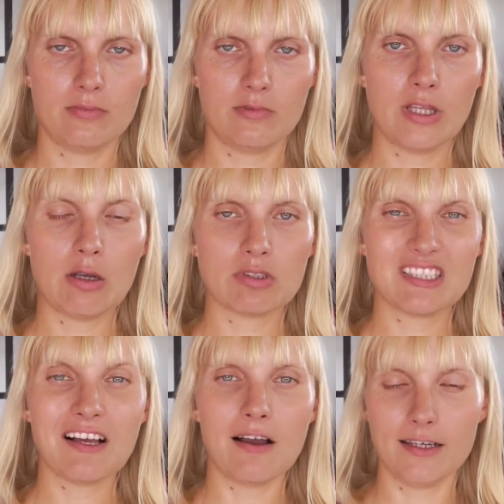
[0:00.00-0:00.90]
When I was
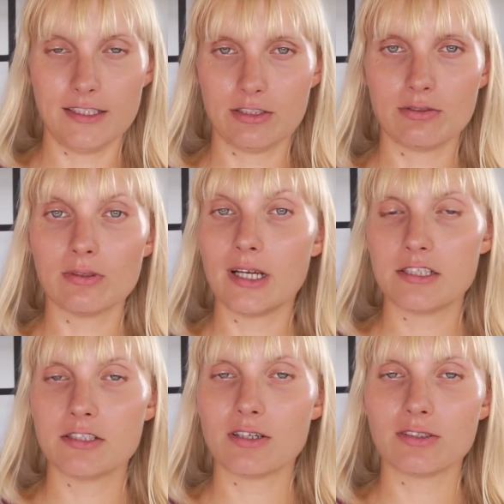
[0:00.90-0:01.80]
in high school, I
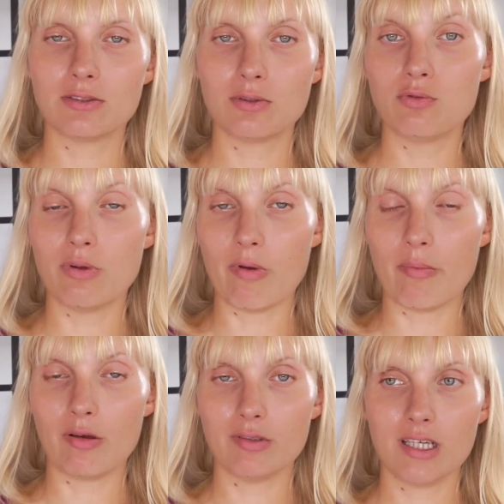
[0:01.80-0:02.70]
started to dream
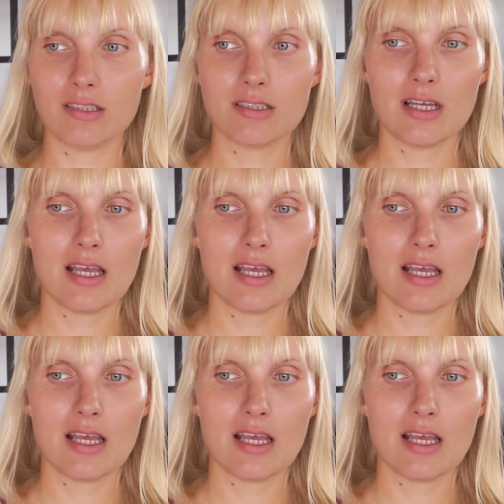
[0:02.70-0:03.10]
about that.